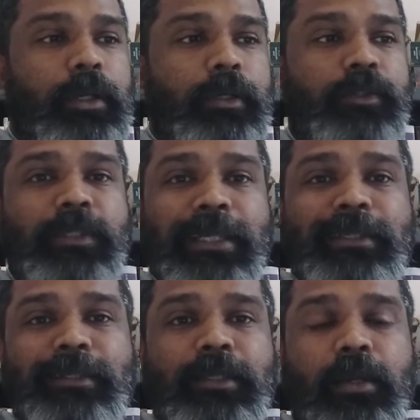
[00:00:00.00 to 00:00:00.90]

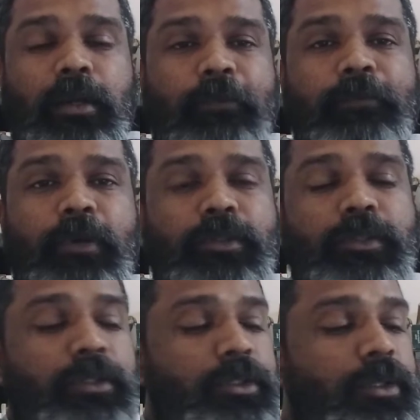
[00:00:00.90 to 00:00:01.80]
sincere
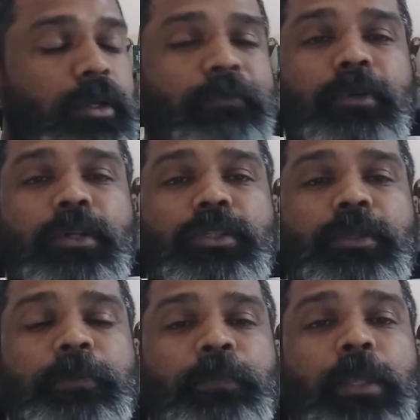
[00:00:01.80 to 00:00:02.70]
efforts
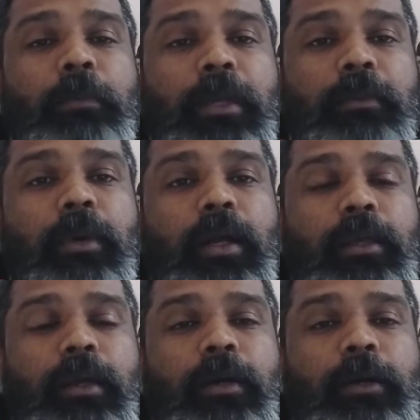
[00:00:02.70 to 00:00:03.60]
made by
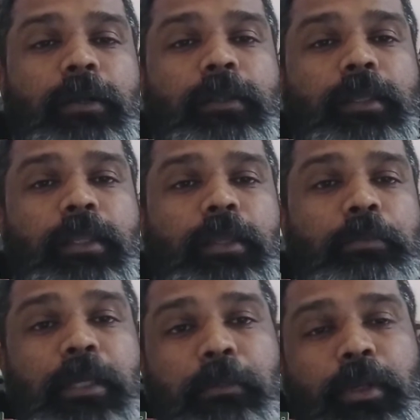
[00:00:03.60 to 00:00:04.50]
the
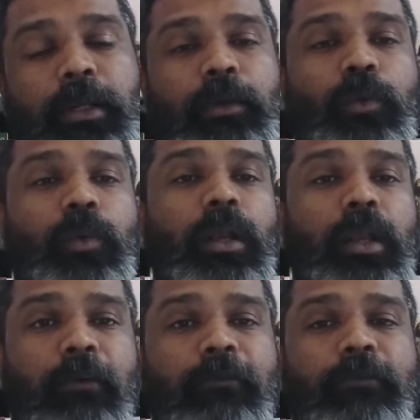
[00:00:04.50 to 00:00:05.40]
people who
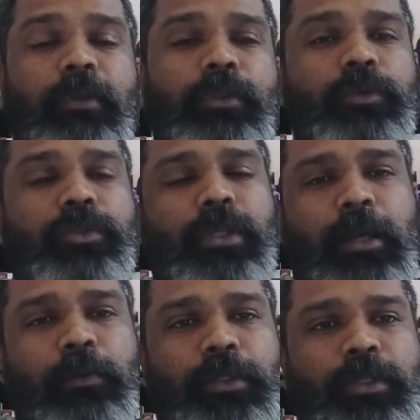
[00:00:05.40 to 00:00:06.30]
love those
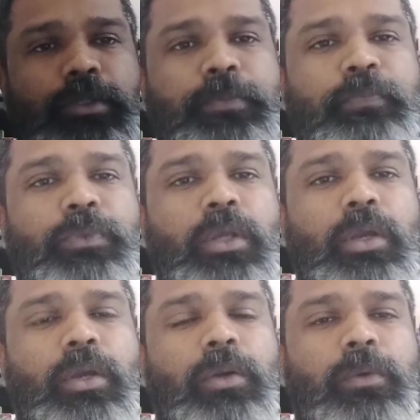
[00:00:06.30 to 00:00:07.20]
languages.
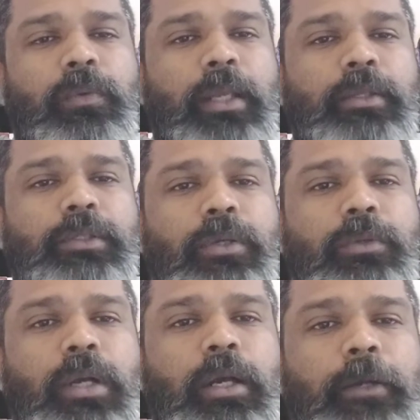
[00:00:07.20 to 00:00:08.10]
All right,
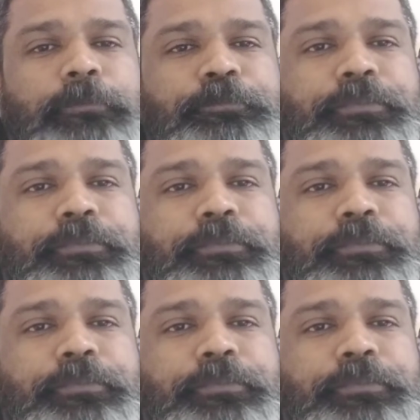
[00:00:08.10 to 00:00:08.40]
so